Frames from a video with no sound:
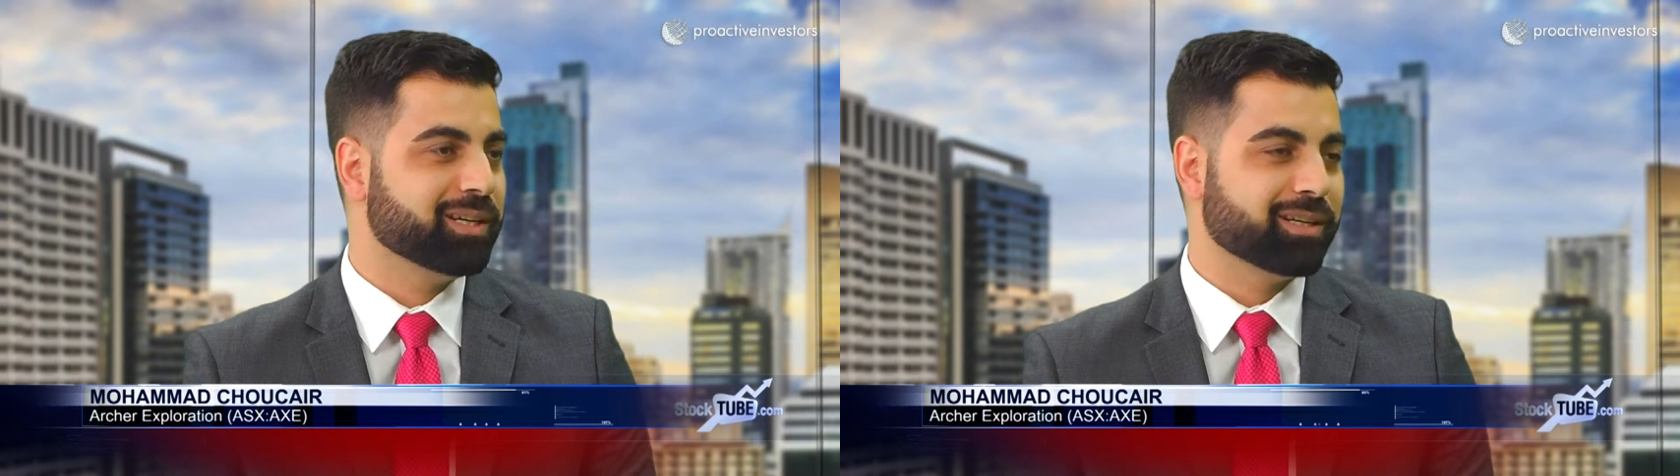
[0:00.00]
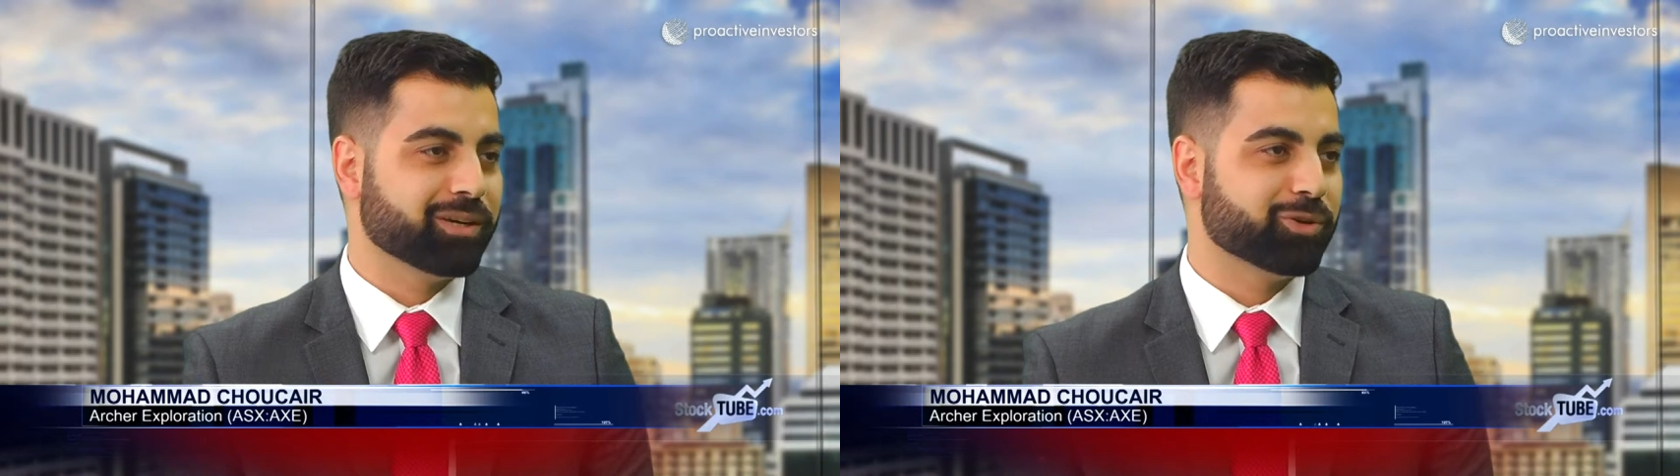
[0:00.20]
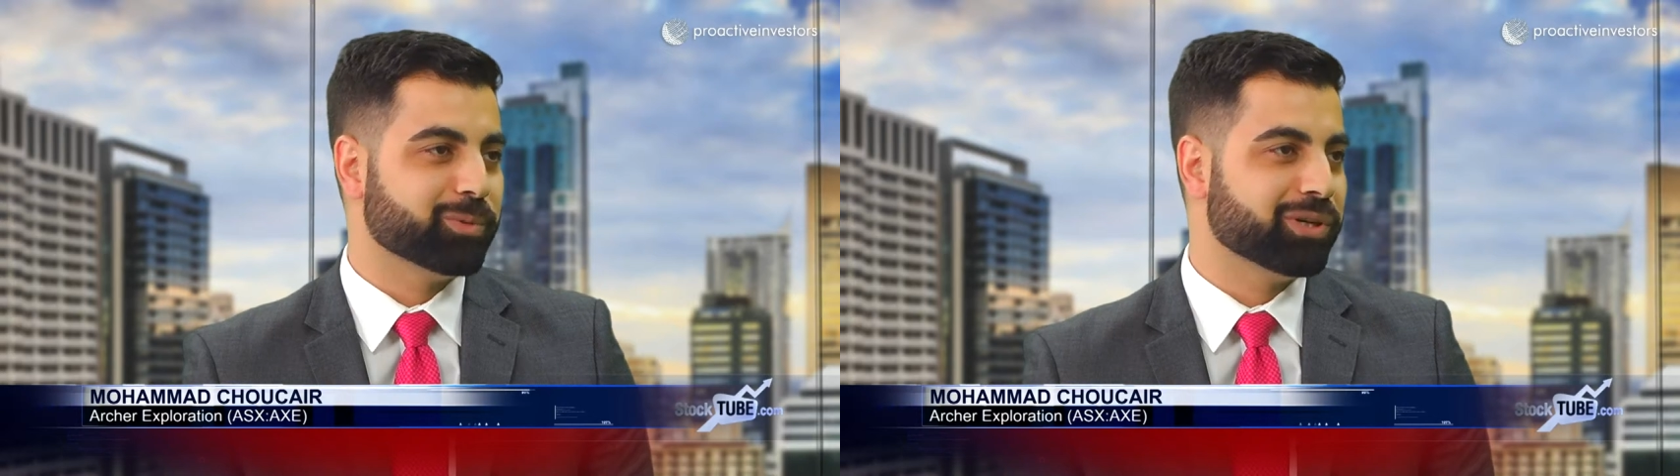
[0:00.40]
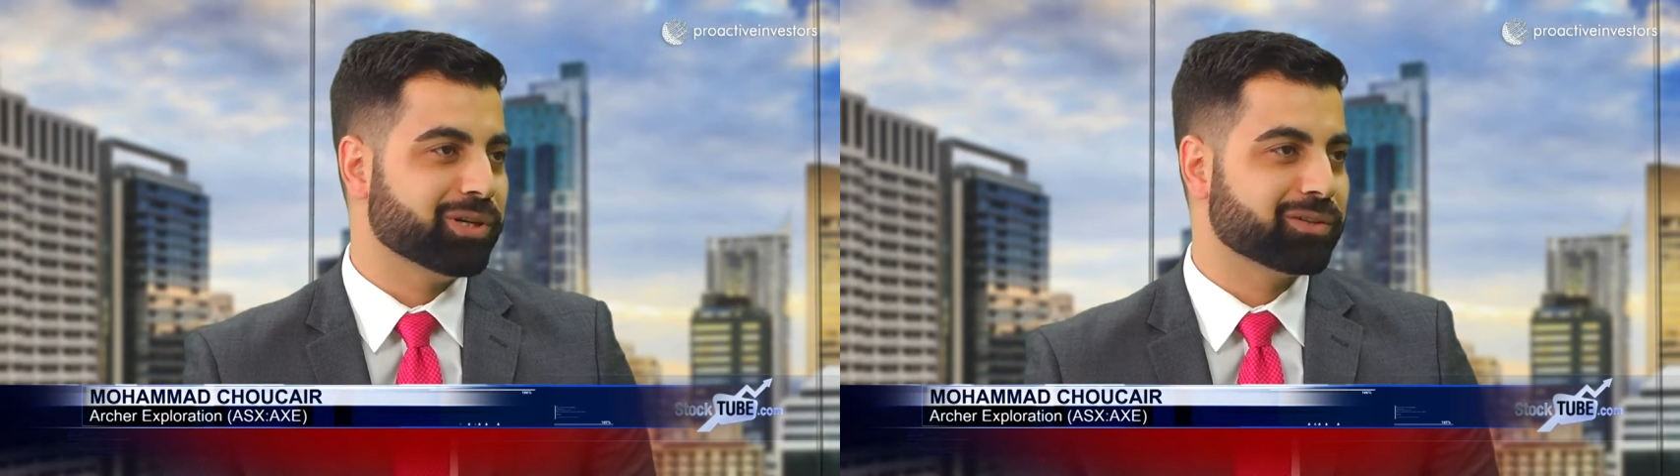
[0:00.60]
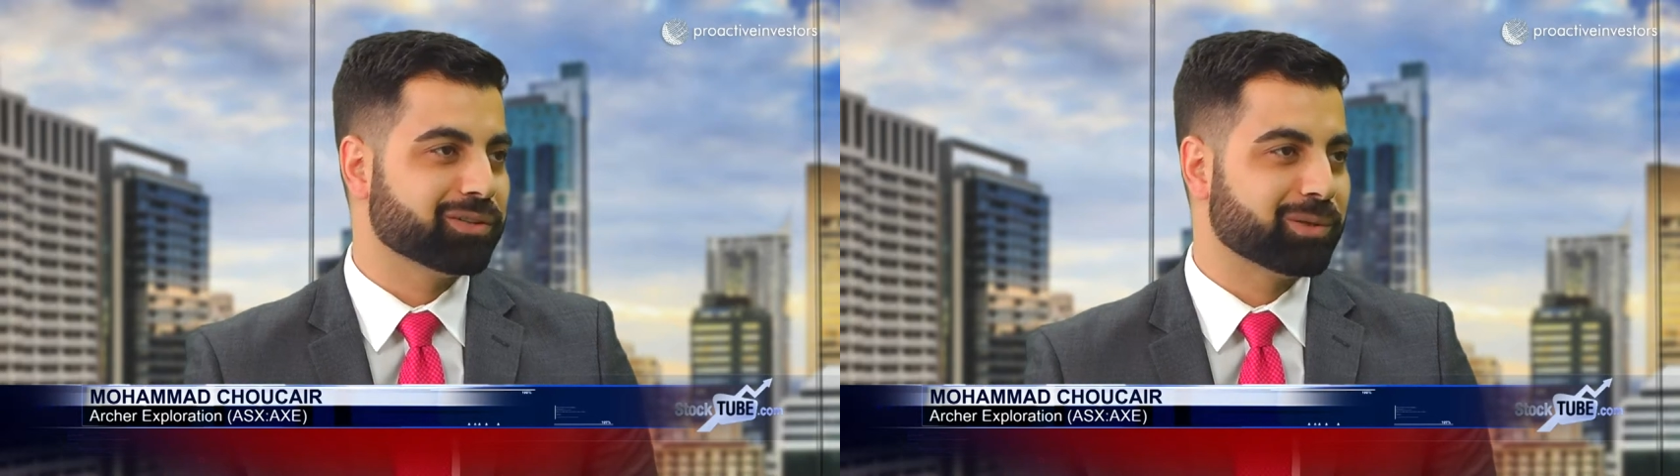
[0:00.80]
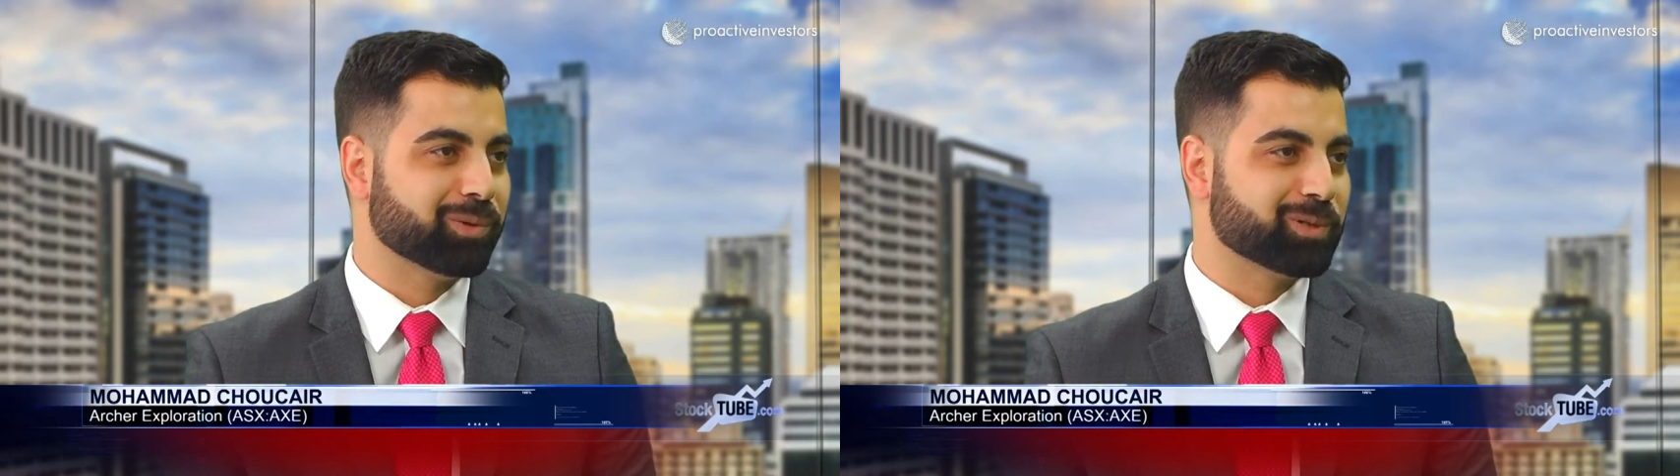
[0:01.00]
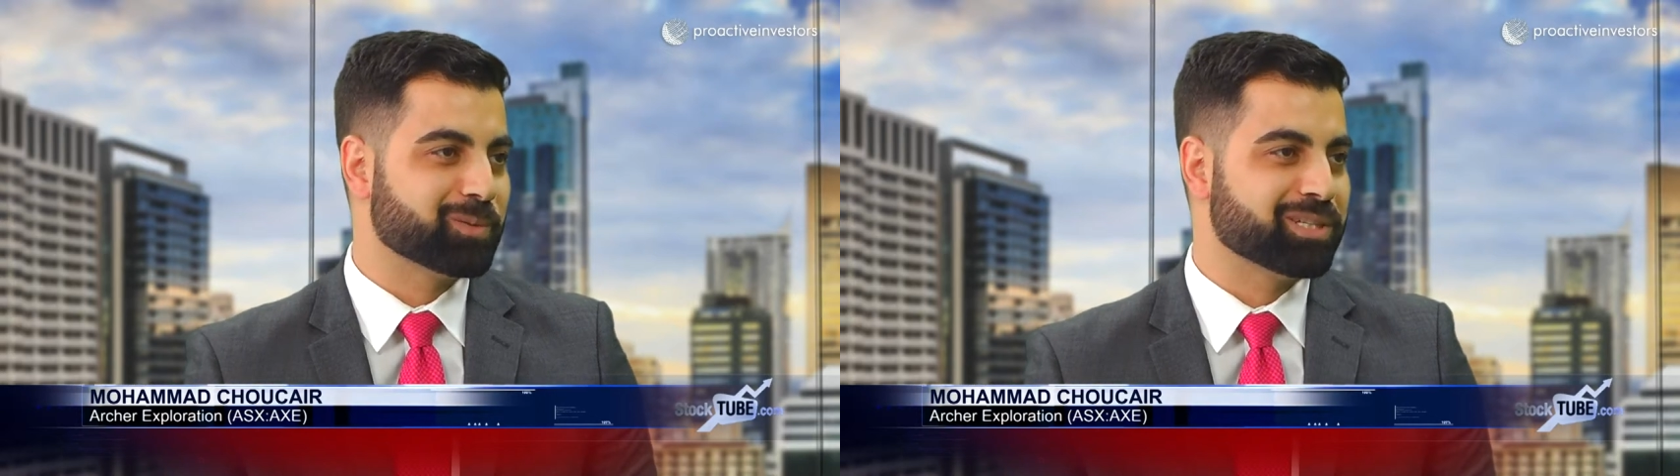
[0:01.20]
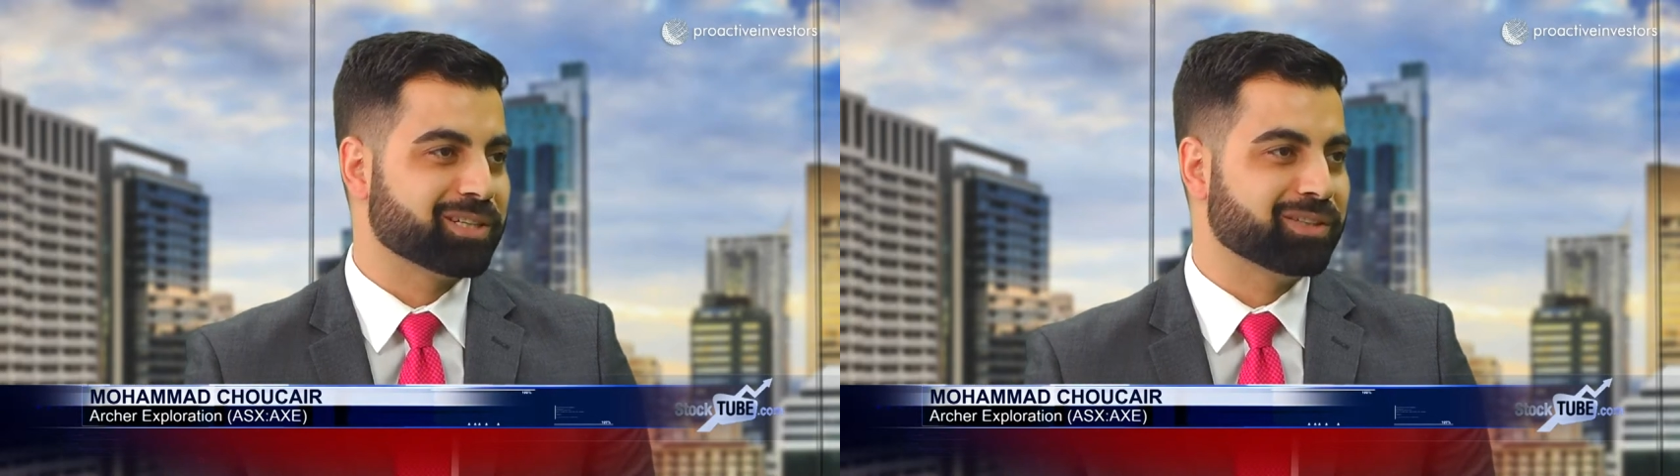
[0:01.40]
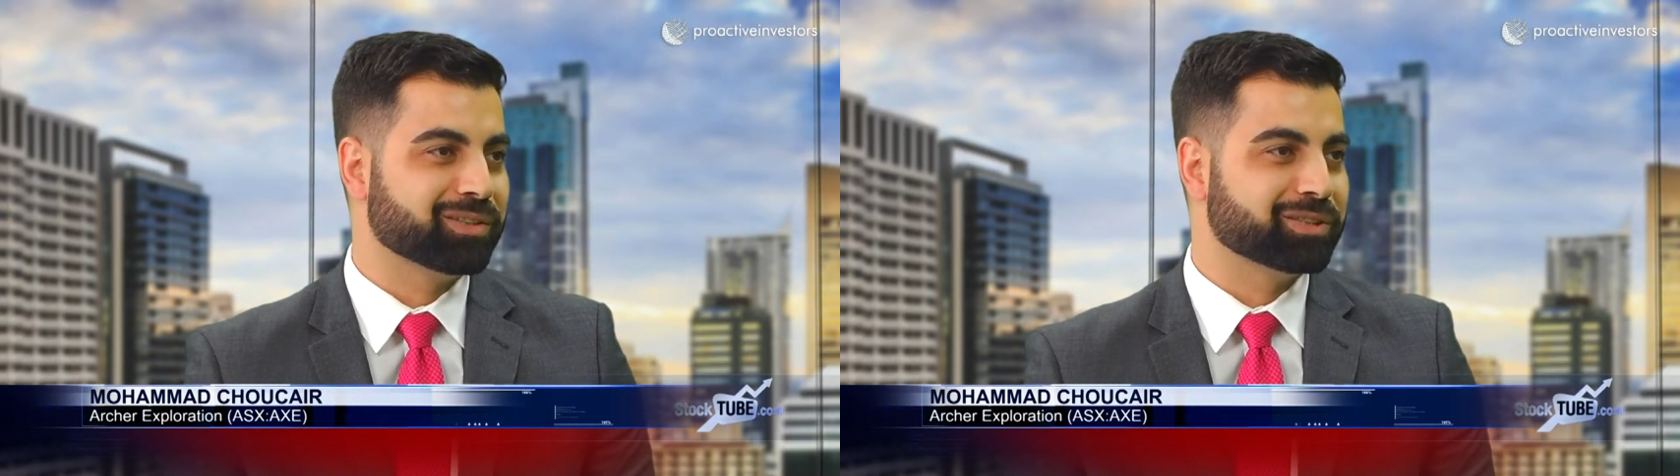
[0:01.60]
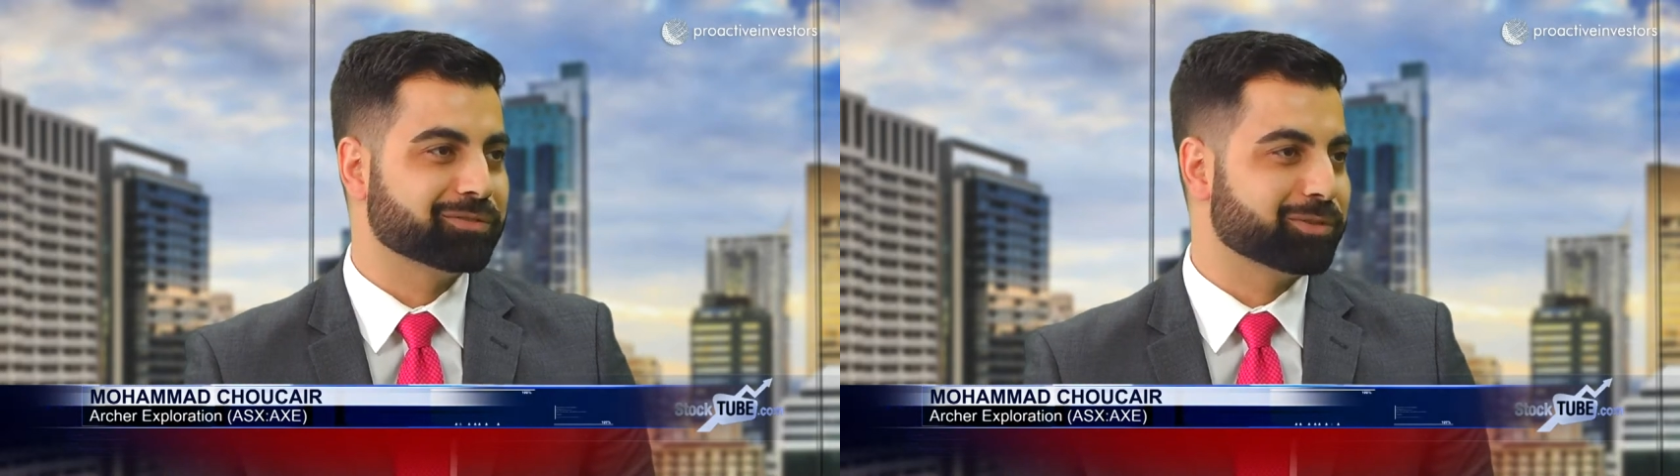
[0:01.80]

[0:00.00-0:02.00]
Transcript: uh, human health, and quantum technology